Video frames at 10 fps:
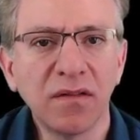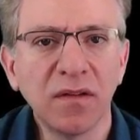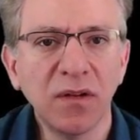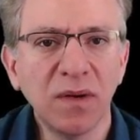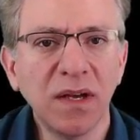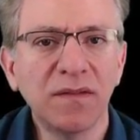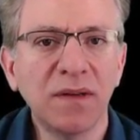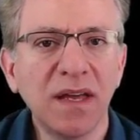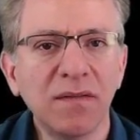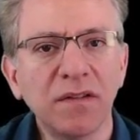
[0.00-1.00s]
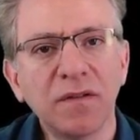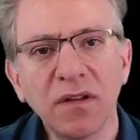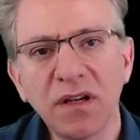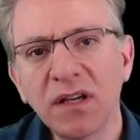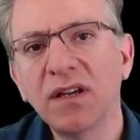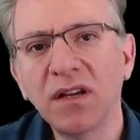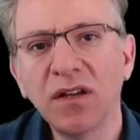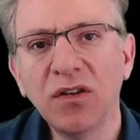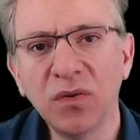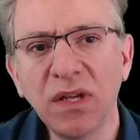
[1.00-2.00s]
So you have to have a fully
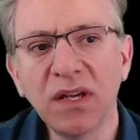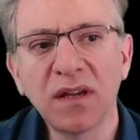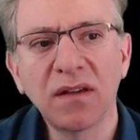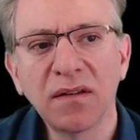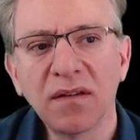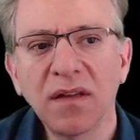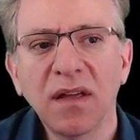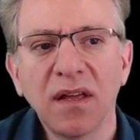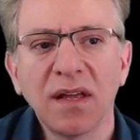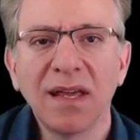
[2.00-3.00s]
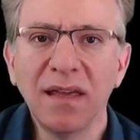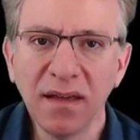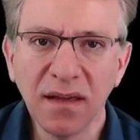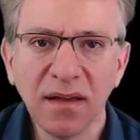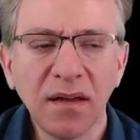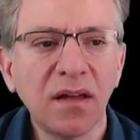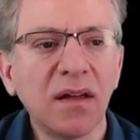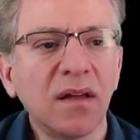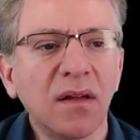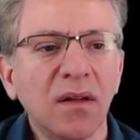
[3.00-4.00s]
unique key
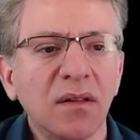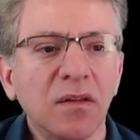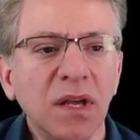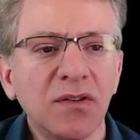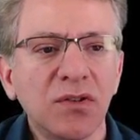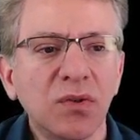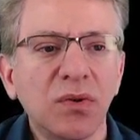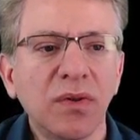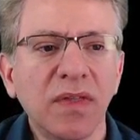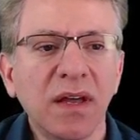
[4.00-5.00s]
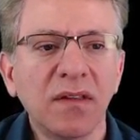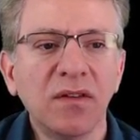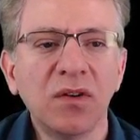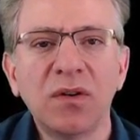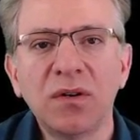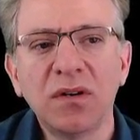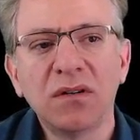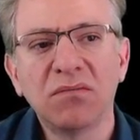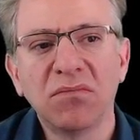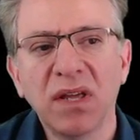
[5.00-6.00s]
to make sure that
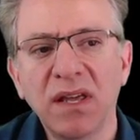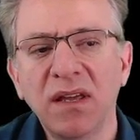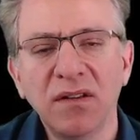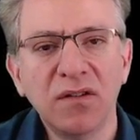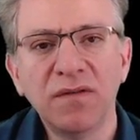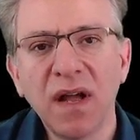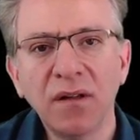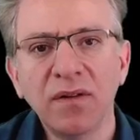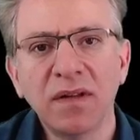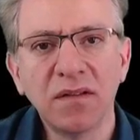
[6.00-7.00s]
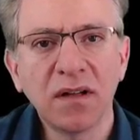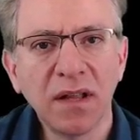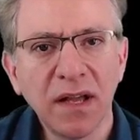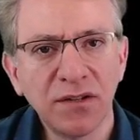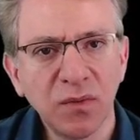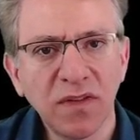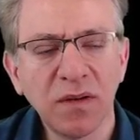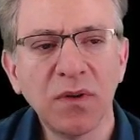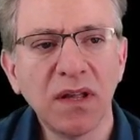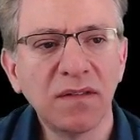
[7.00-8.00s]
your key and your value doesn't clash with
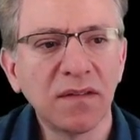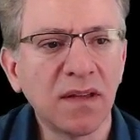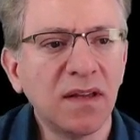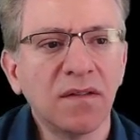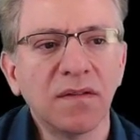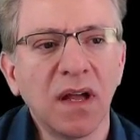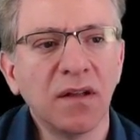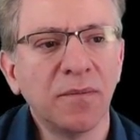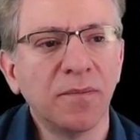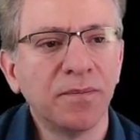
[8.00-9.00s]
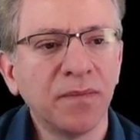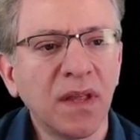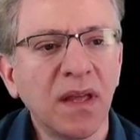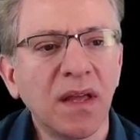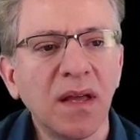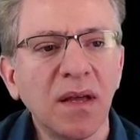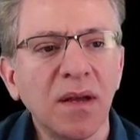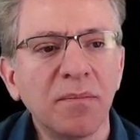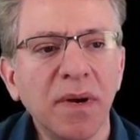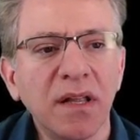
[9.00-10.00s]
someone else's key and value.
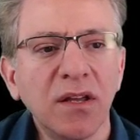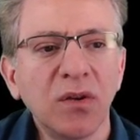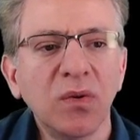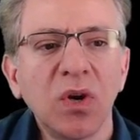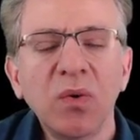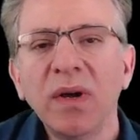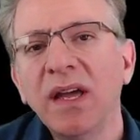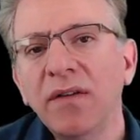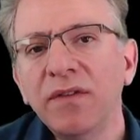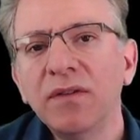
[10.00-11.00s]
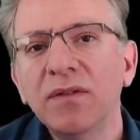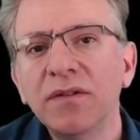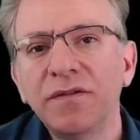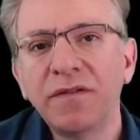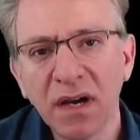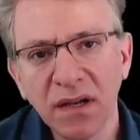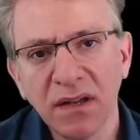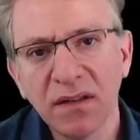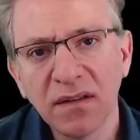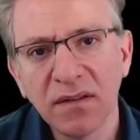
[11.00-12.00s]
But you don't have to
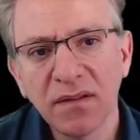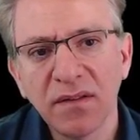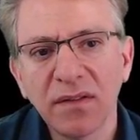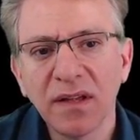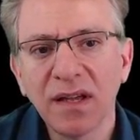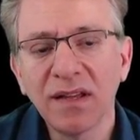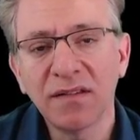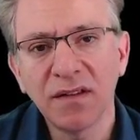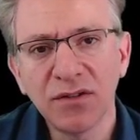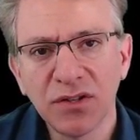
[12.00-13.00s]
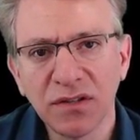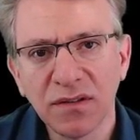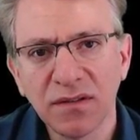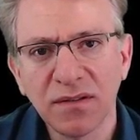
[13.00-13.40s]
define an extension.